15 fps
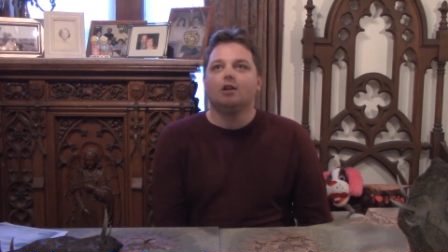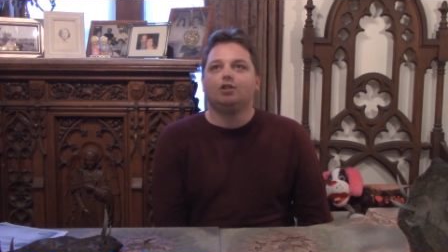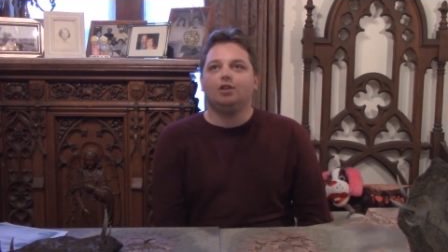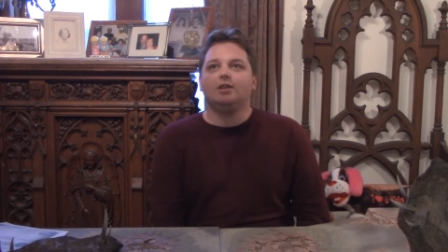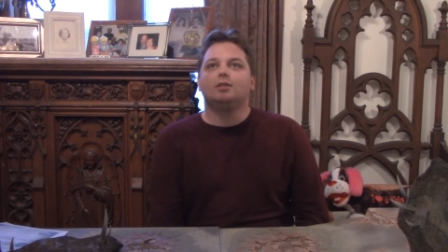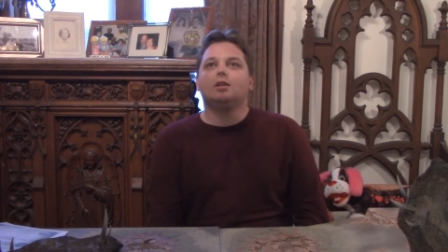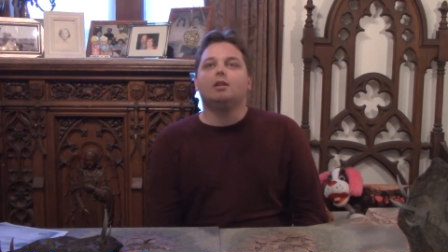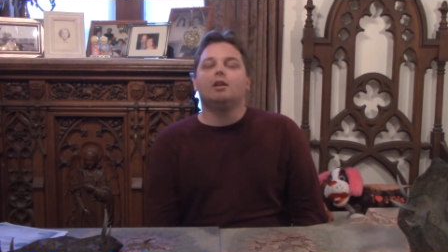
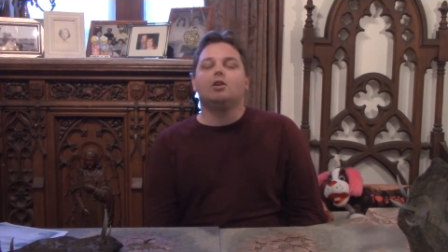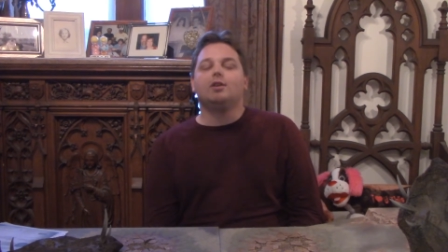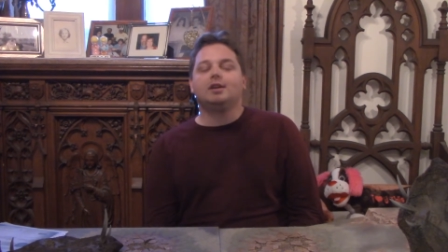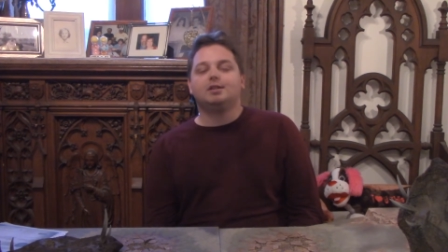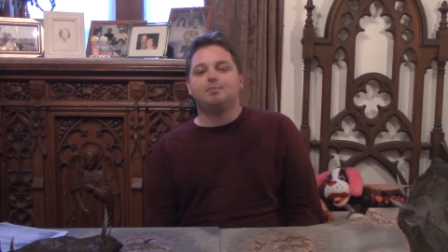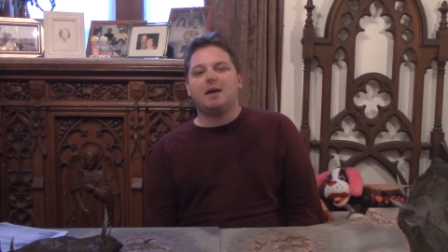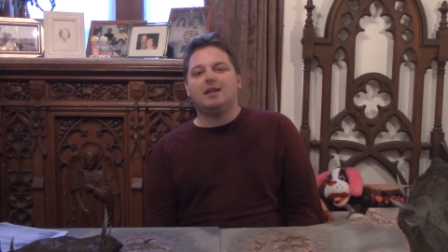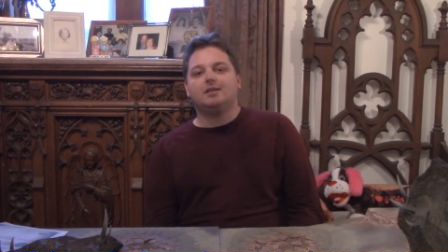She is a little
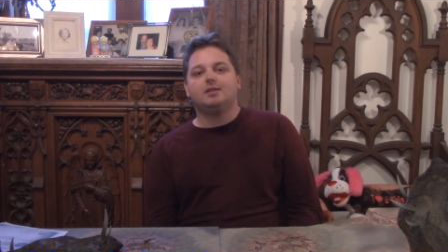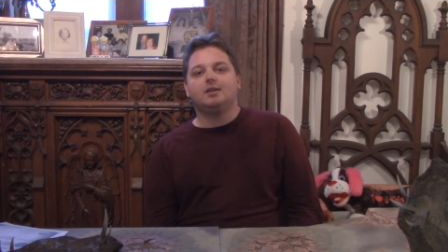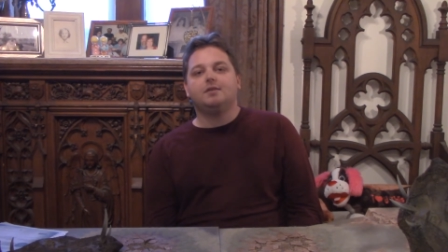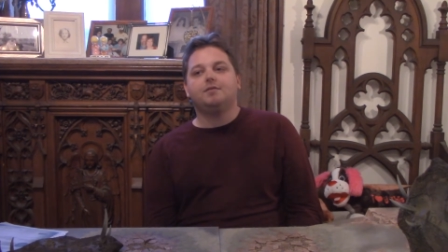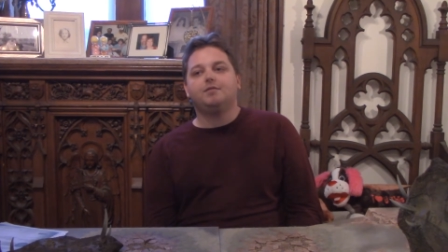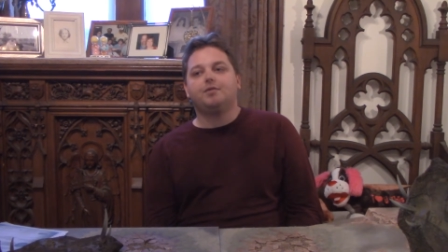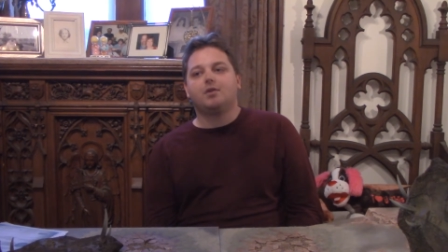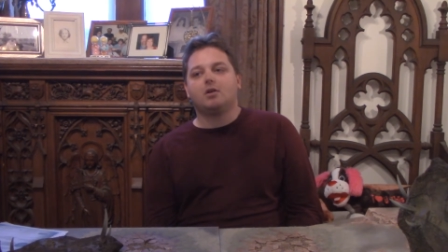
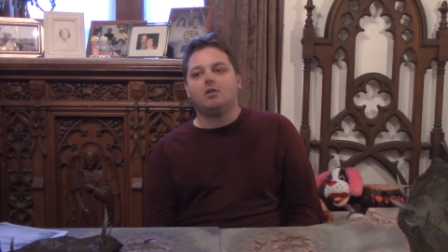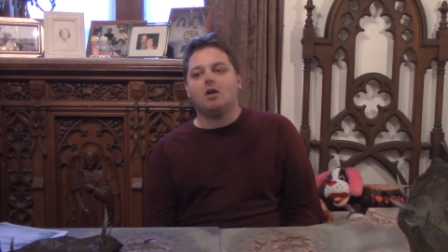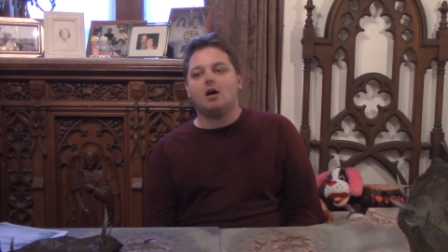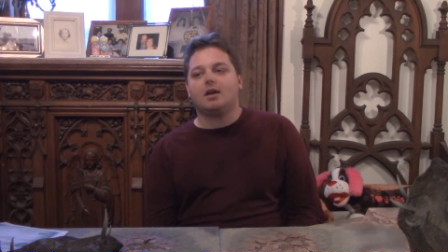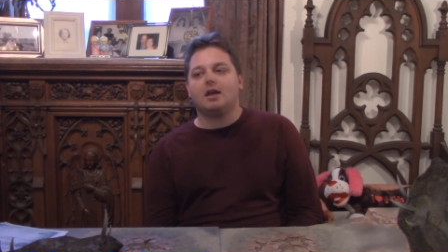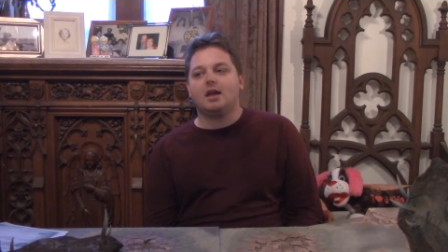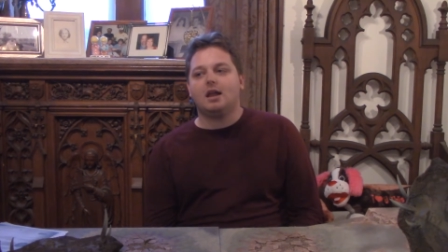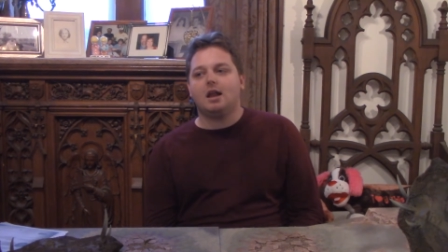expensive,
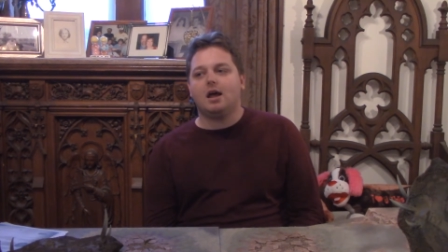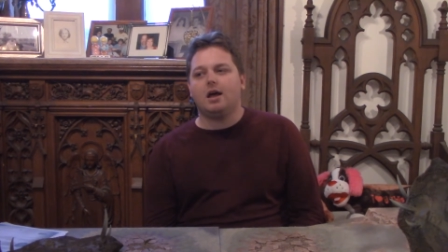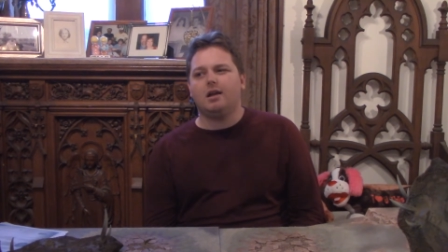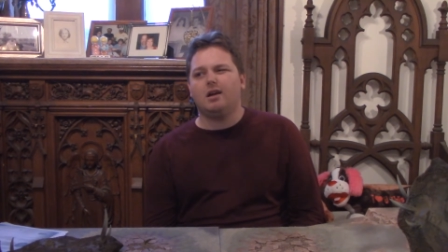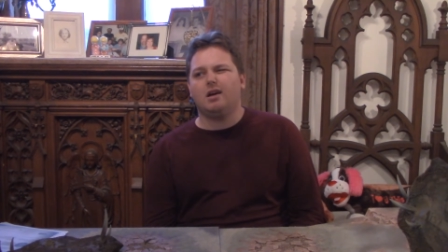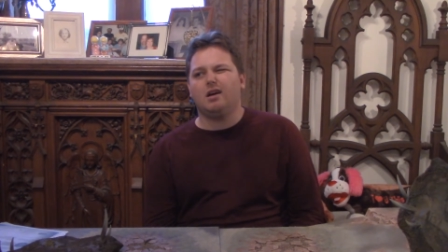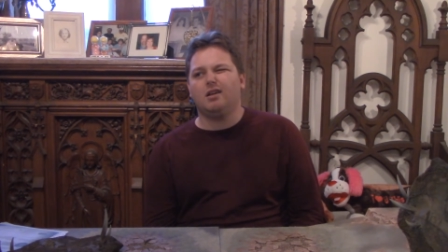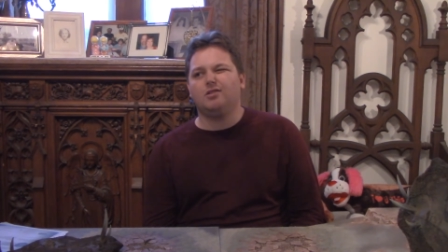clocking in
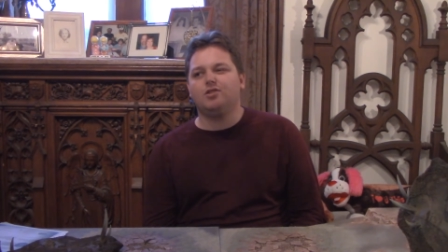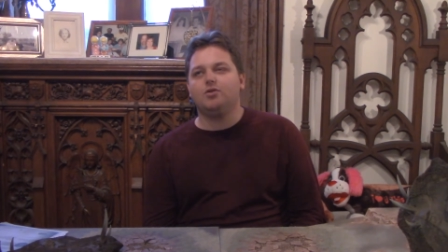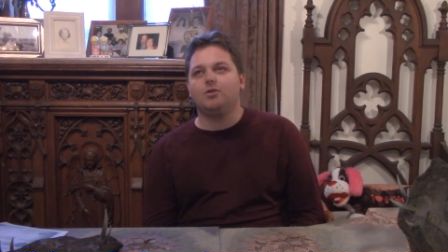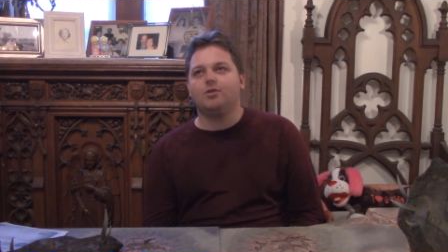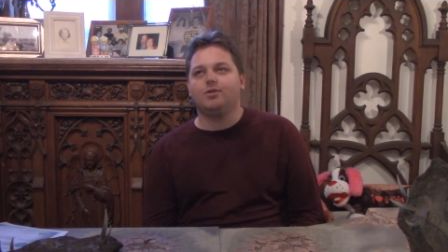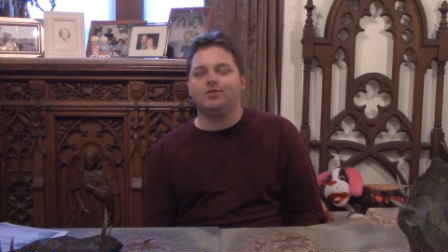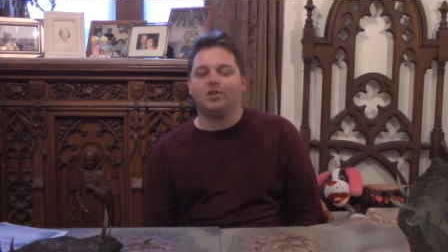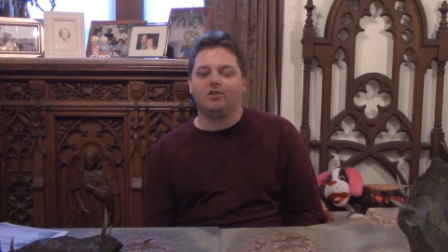at
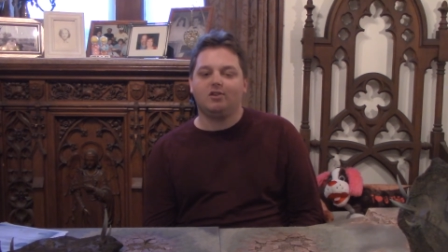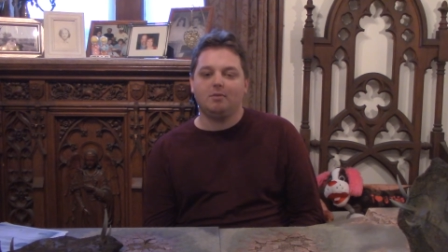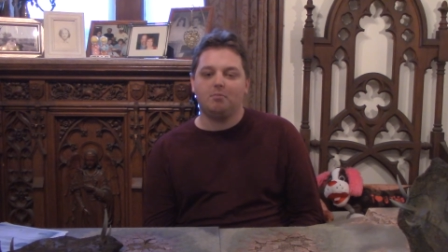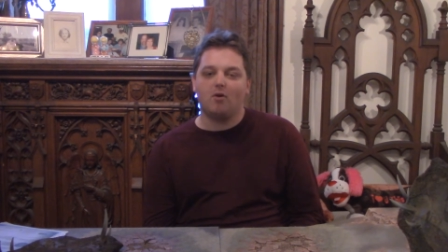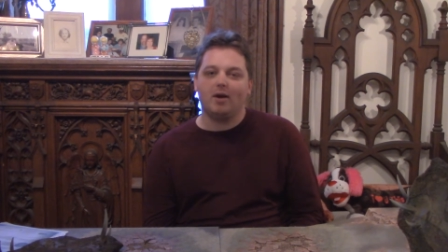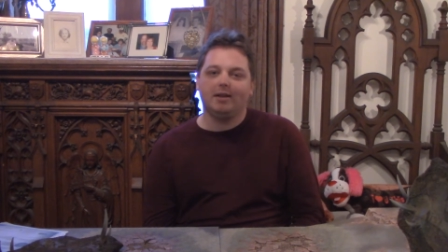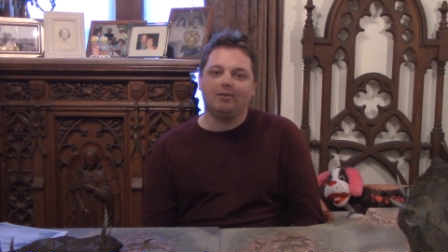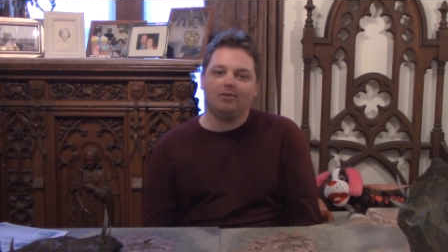260
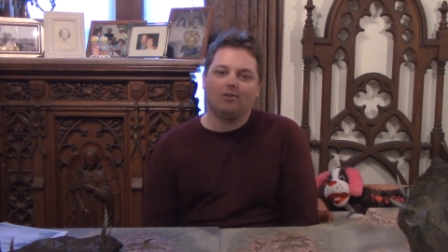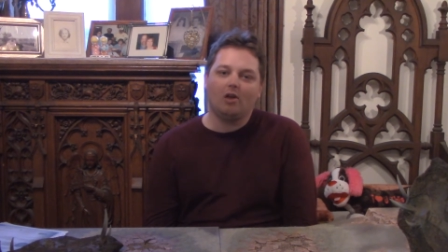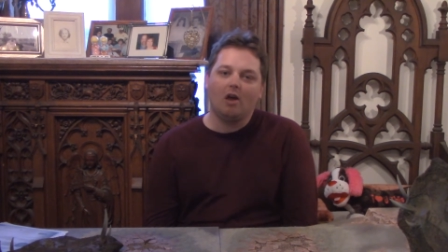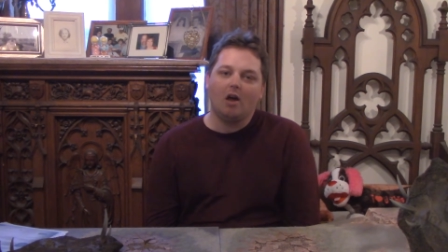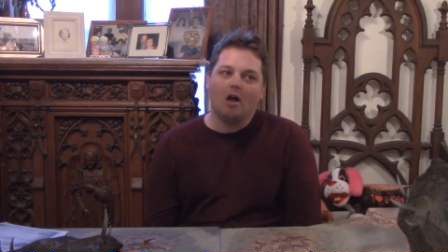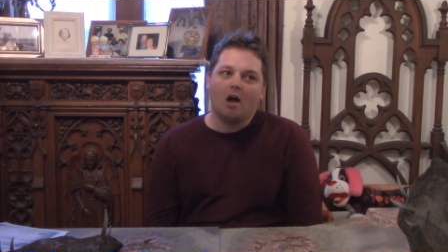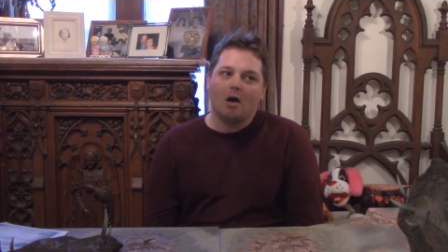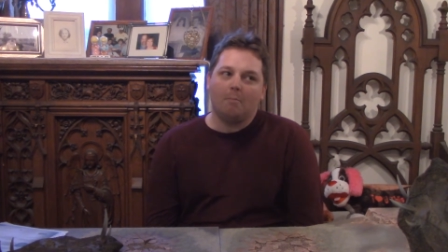points.
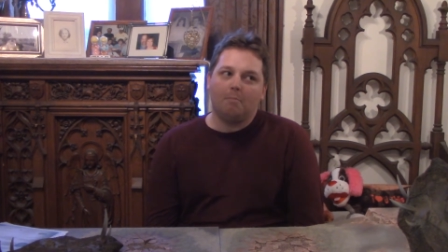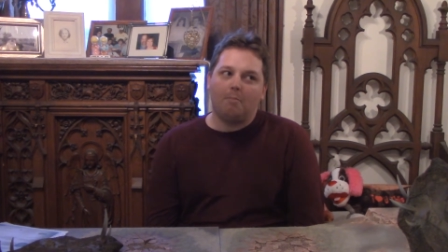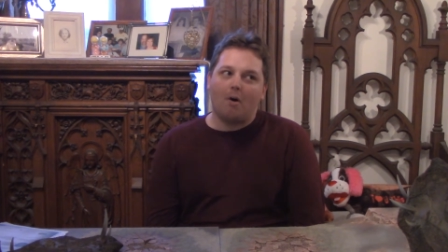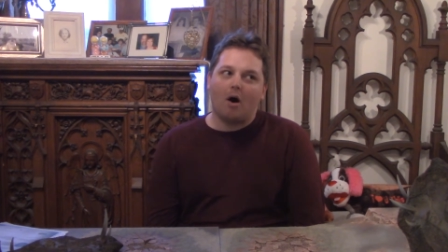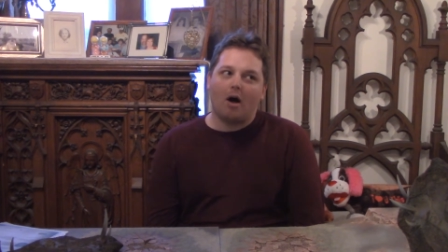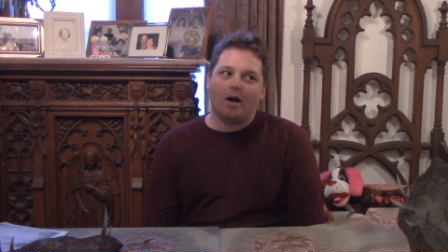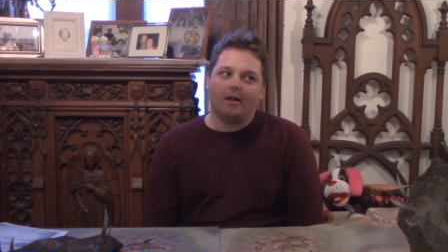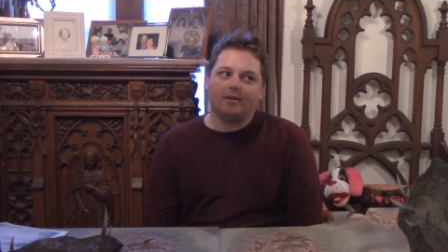
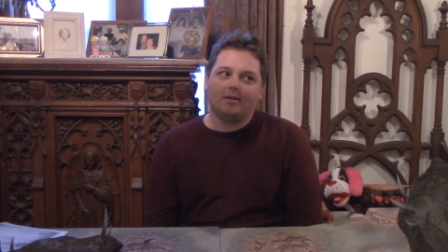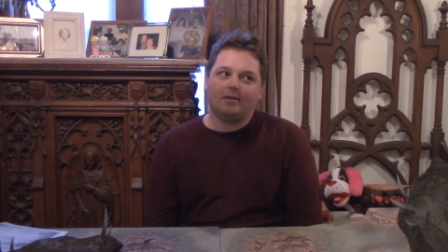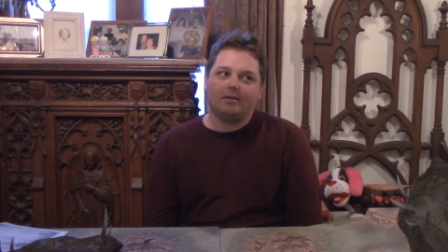But